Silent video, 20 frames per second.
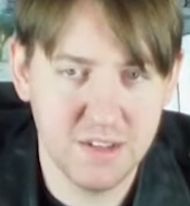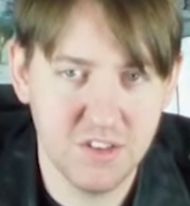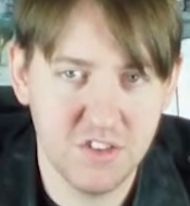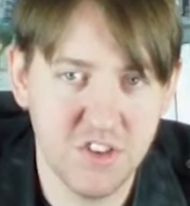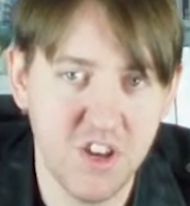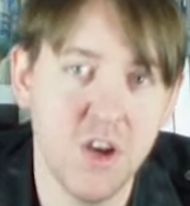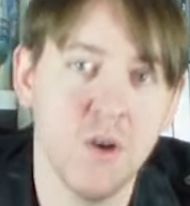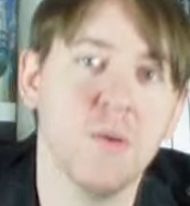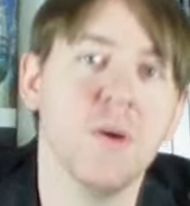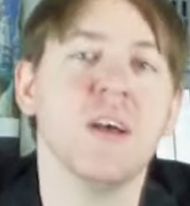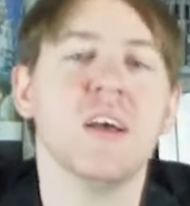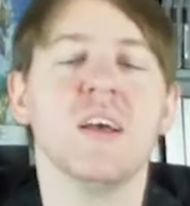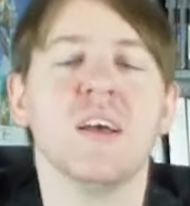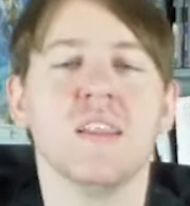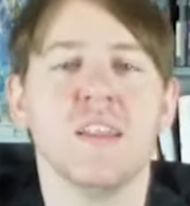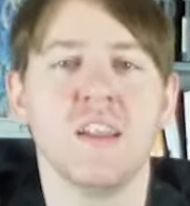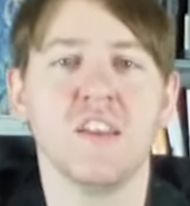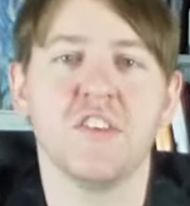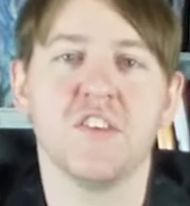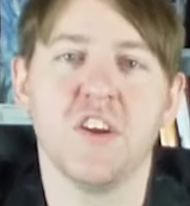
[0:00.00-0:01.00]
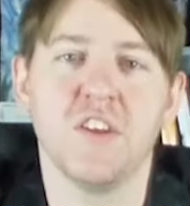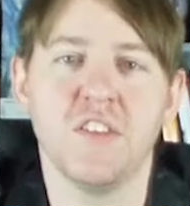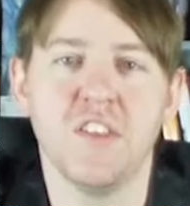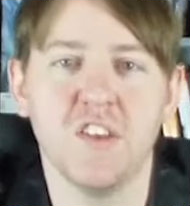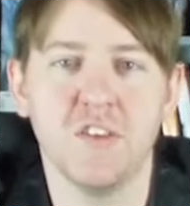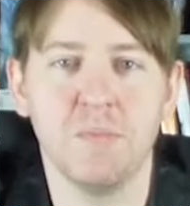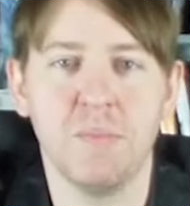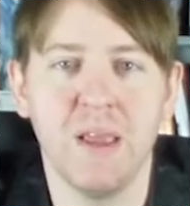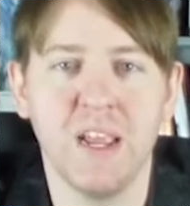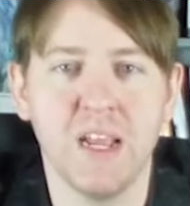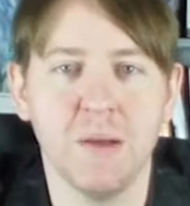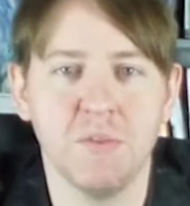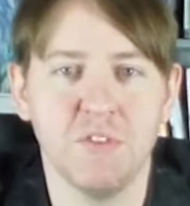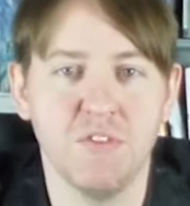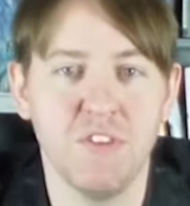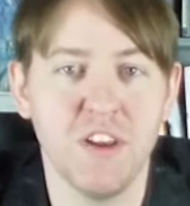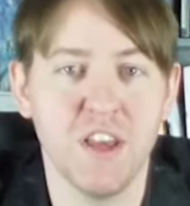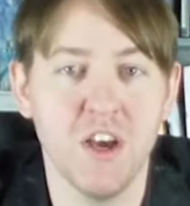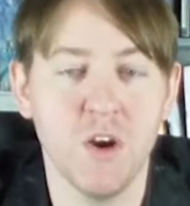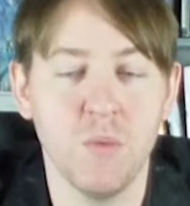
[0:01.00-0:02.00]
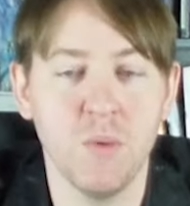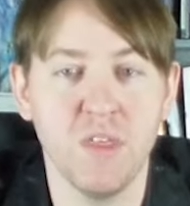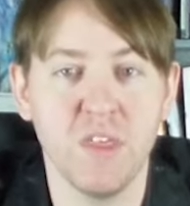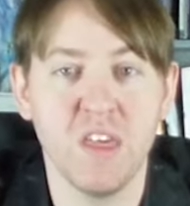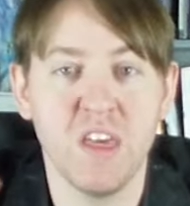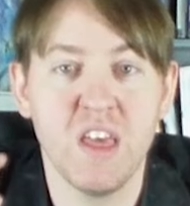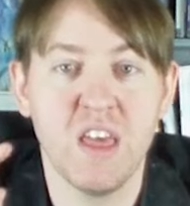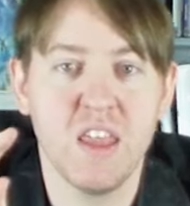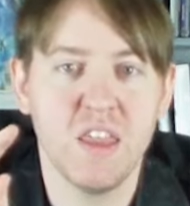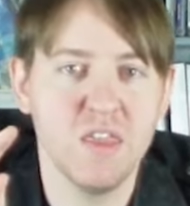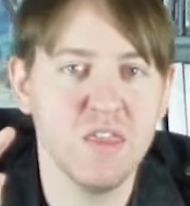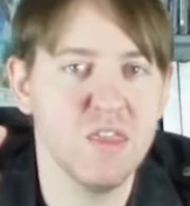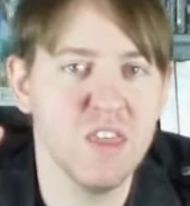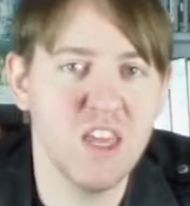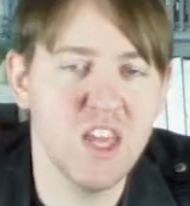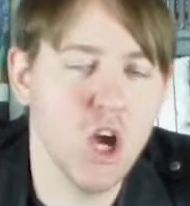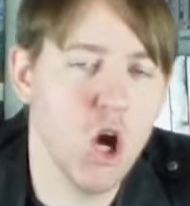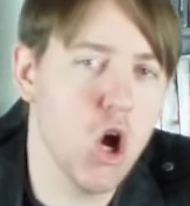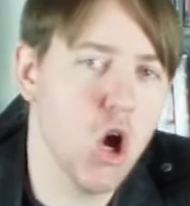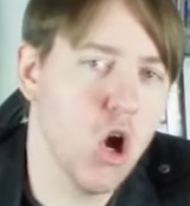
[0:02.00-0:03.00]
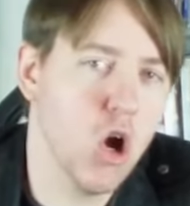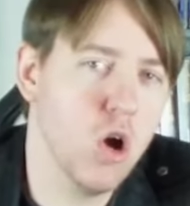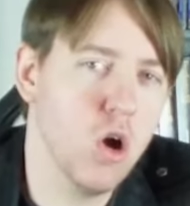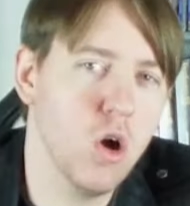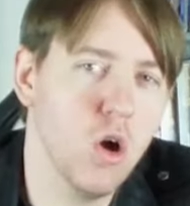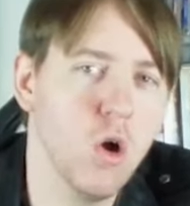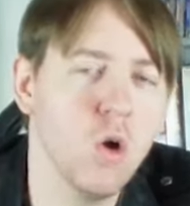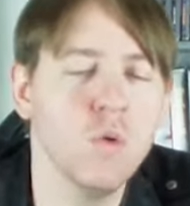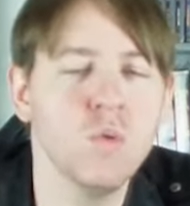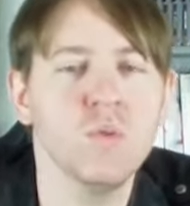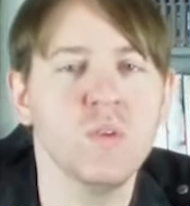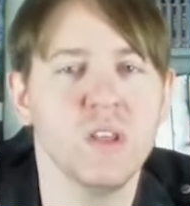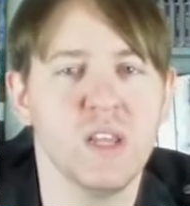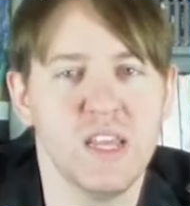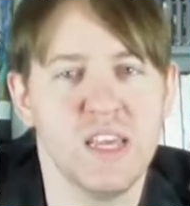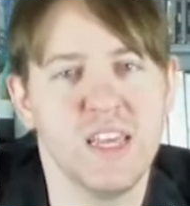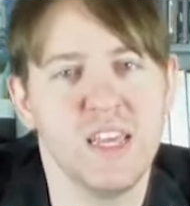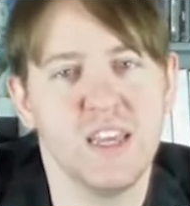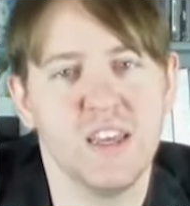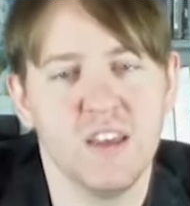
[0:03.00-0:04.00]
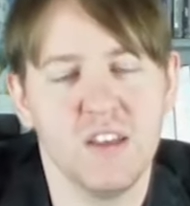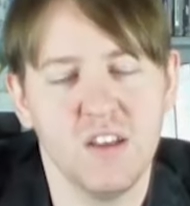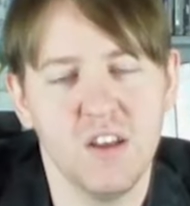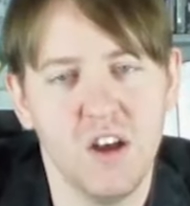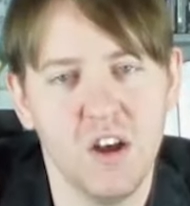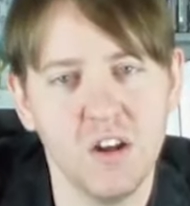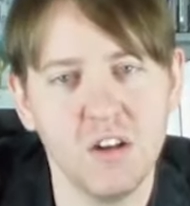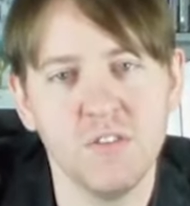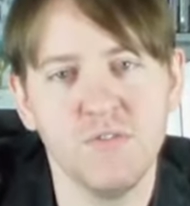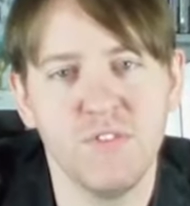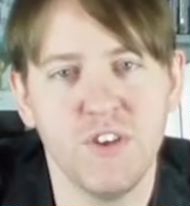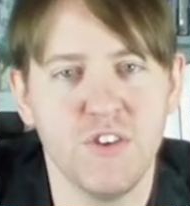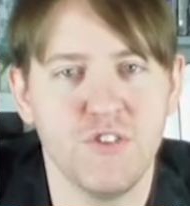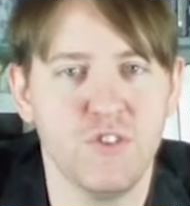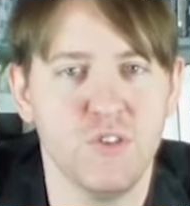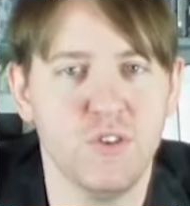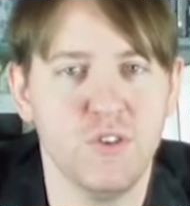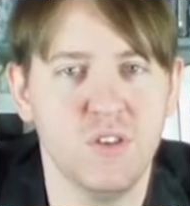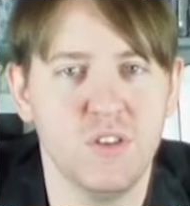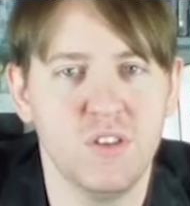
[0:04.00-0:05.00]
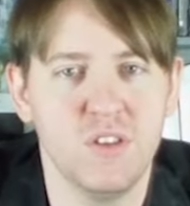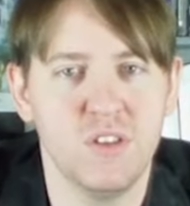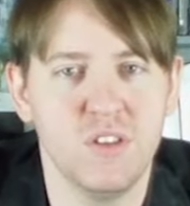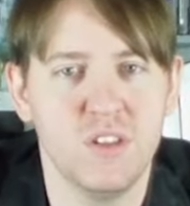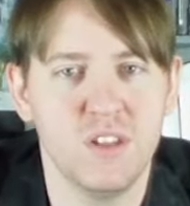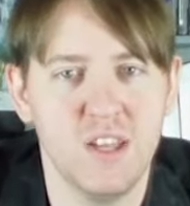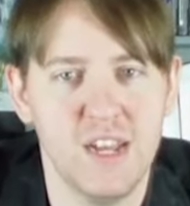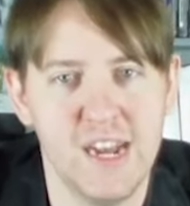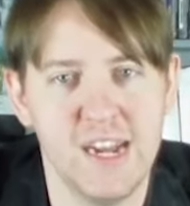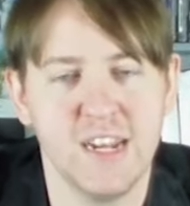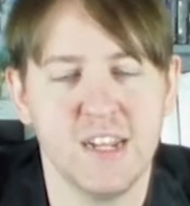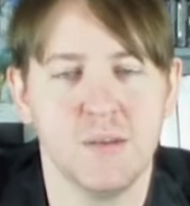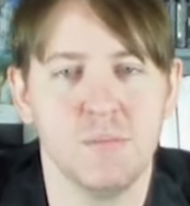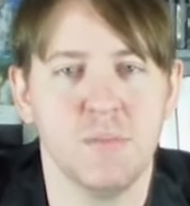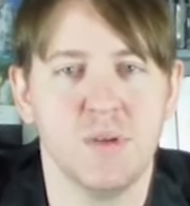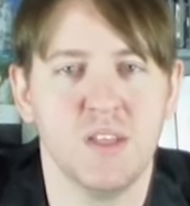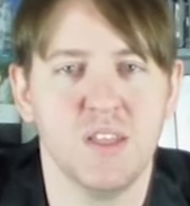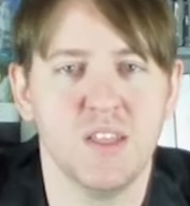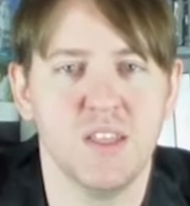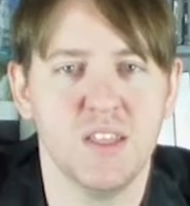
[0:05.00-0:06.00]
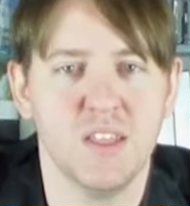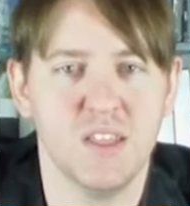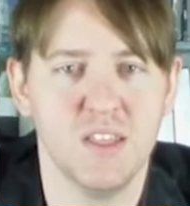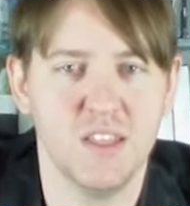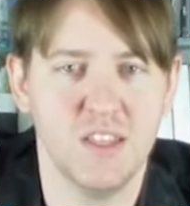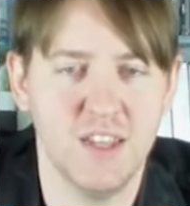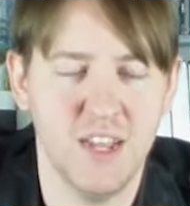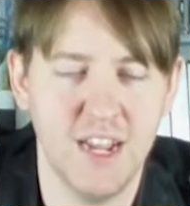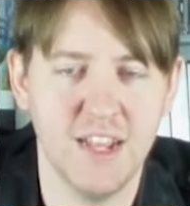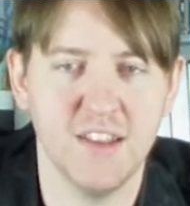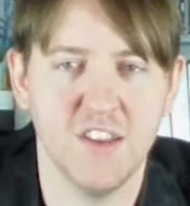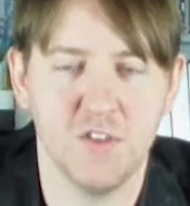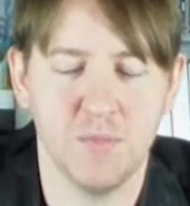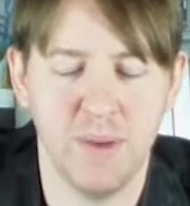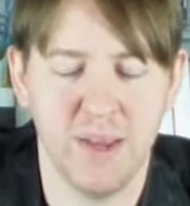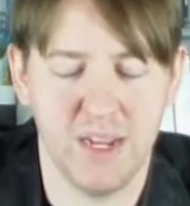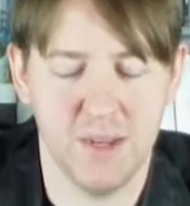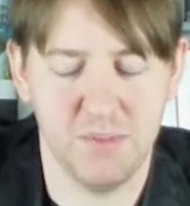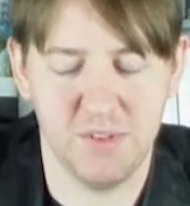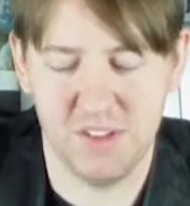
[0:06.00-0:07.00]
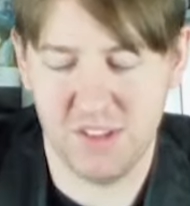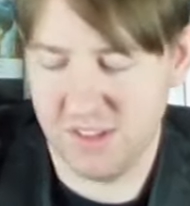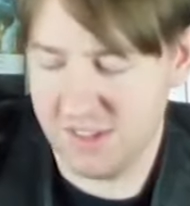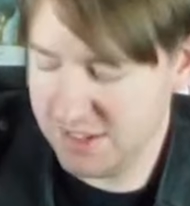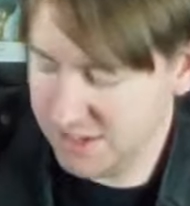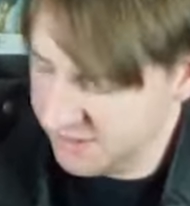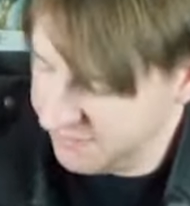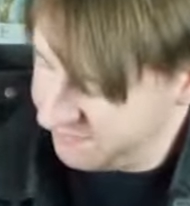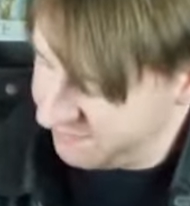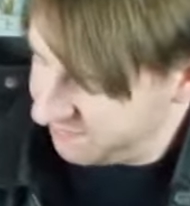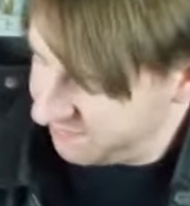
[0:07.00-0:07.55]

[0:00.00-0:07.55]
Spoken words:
So, let's start this pickups video with the only unofficial item in this pickups list.